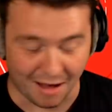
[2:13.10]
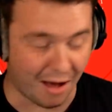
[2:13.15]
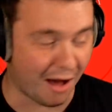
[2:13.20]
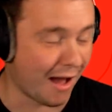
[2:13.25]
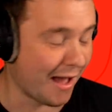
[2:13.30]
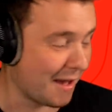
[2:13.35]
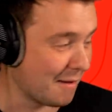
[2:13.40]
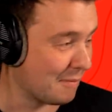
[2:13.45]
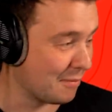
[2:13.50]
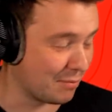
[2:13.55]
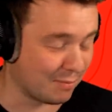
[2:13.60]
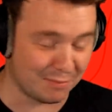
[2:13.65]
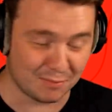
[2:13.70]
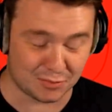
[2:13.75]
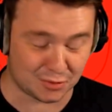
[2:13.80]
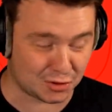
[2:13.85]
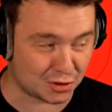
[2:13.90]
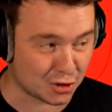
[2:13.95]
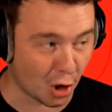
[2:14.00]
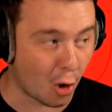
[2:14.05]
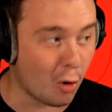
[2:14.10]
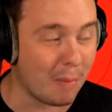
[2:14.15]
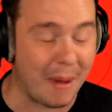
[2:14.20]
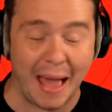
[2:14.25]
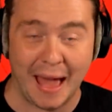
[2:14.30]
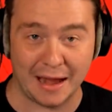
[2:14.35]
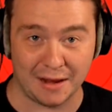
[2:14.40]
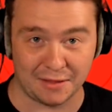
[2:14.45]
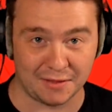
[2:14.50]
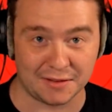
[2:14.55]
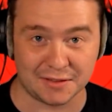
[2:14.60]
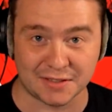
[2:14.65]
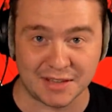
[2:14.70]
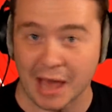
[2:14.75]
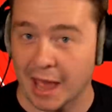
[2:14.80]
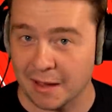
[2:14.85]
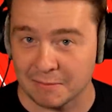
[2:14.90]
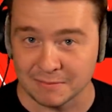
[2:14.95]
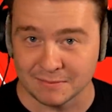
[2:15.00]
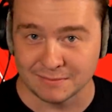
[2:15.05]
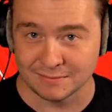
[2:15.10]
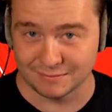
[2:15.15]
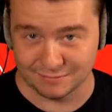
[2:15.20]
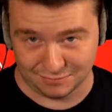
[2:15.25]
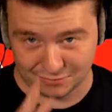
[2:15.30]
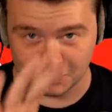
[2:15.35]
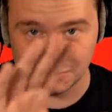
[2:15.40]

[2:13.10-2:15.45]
I am so bad at this game.